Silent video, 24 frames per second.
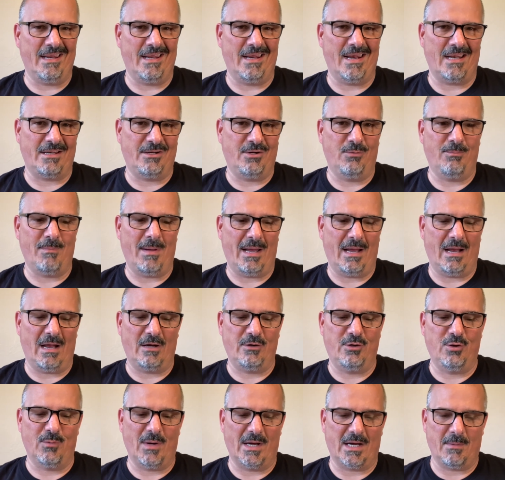and I do
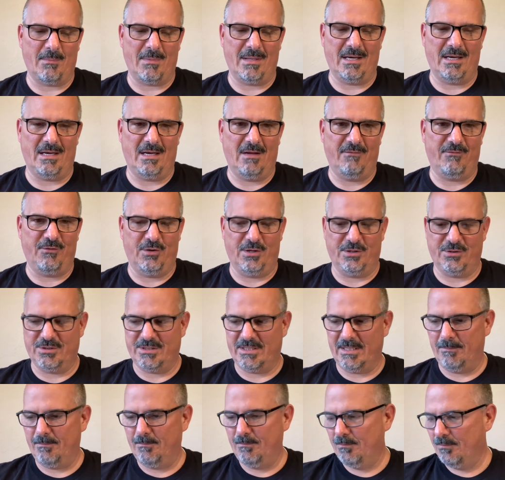recommend it if you're
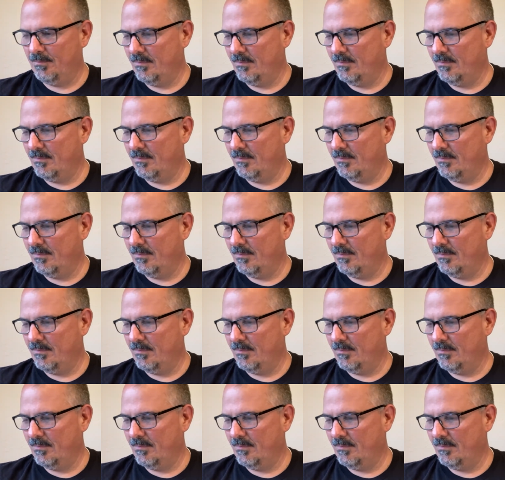interested.